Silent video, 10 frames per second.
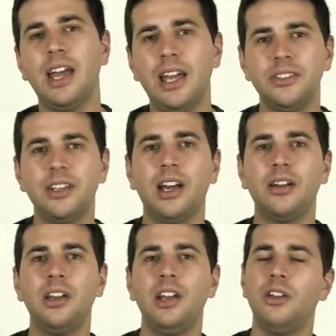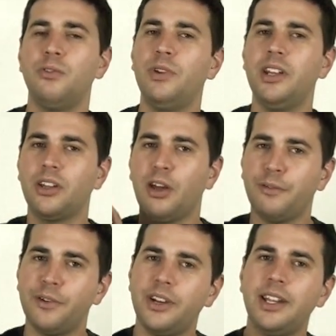And really go
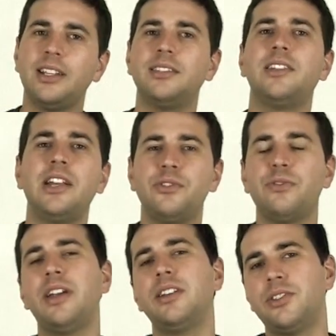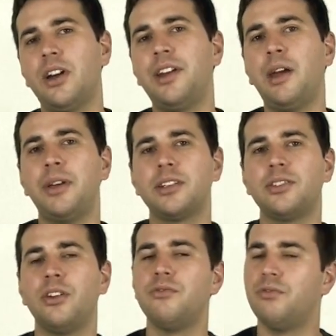for an exaggerated dynamic.
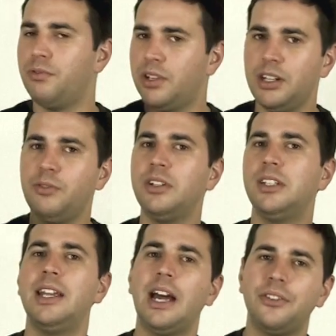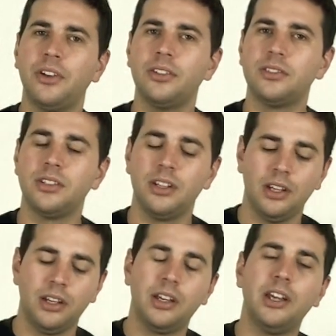So really, really loud notes
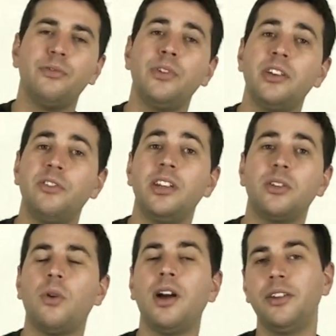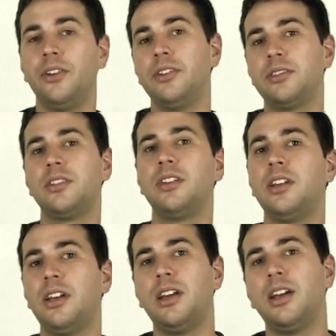and really, really quiet notes,
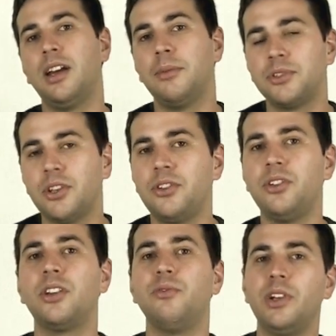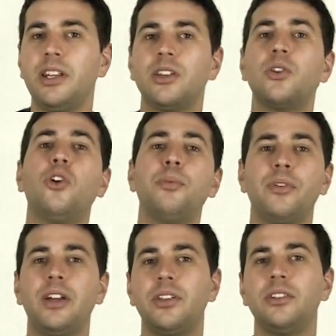so that you can really
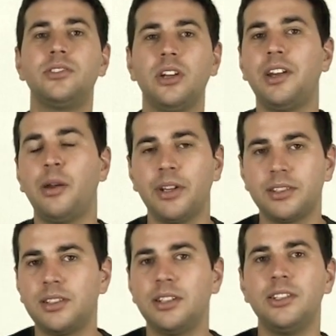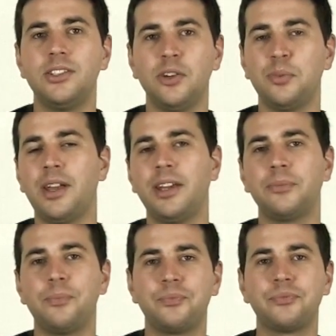incorporate those dynamics into your playing.
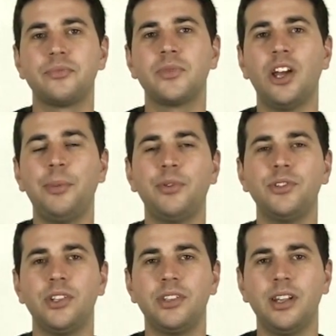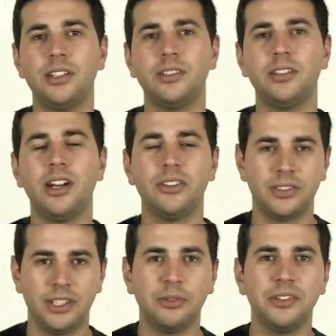I hope you enjoyed the lesson, and I'll
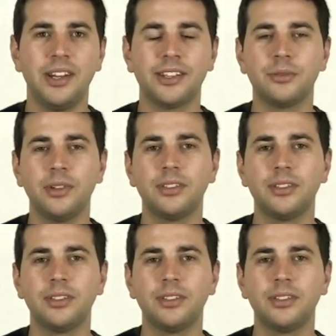see you on the next